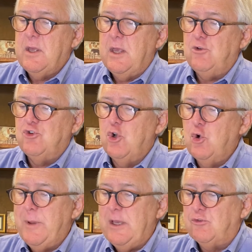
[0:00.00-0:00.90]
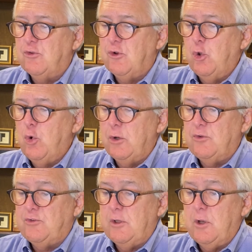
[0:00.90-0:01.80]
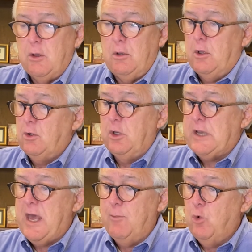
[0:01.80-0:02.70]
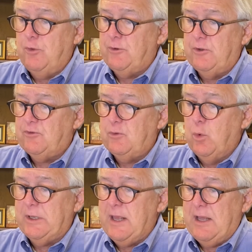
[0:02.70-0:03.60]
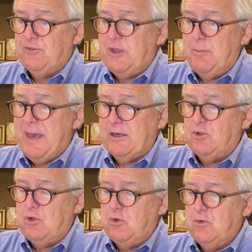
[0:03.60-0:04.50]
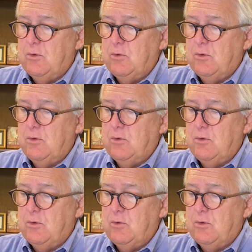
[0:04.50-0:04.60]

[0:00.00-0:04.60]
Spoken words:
And Job answered the Lord and said, look, I am worthless. What can I say back to you?